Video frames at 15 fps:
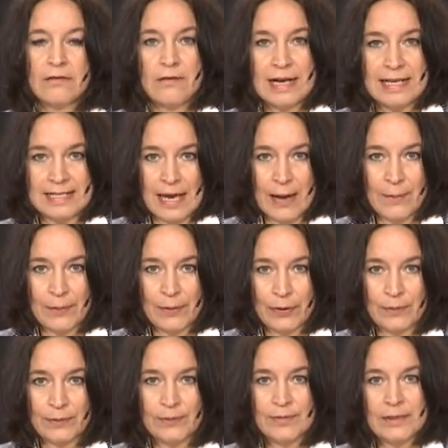For
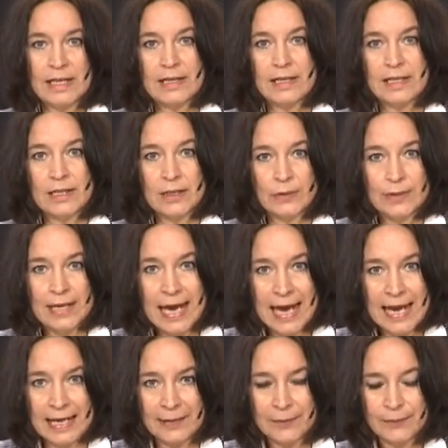example, in the
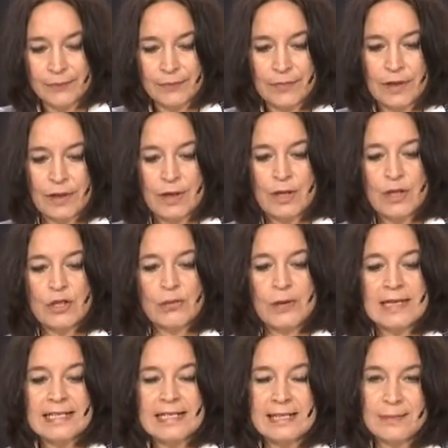UK,
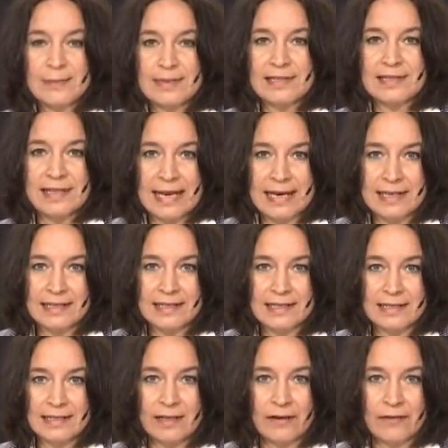
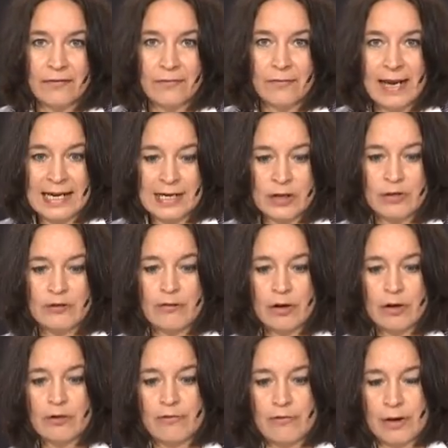20% of main
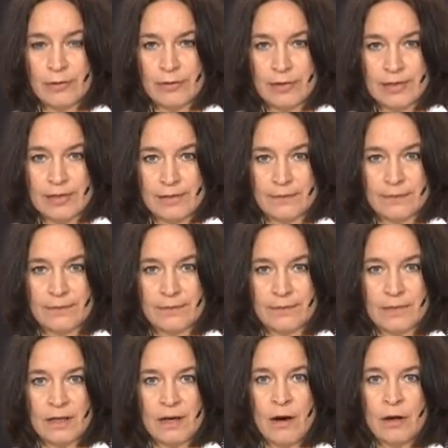trunk roads
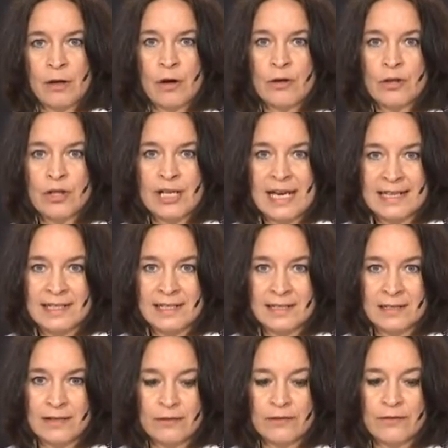are
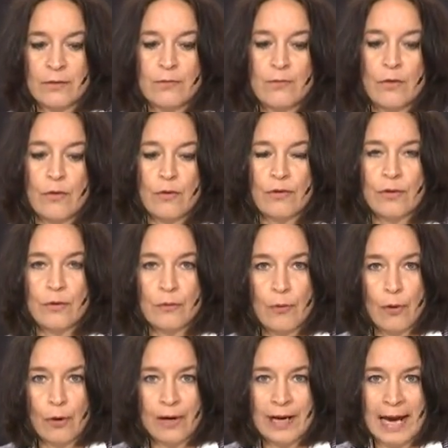congested for more than
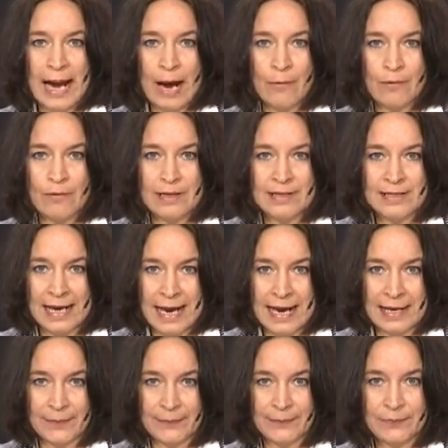one hour a
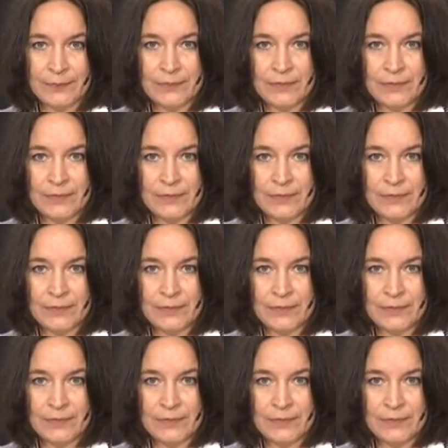day.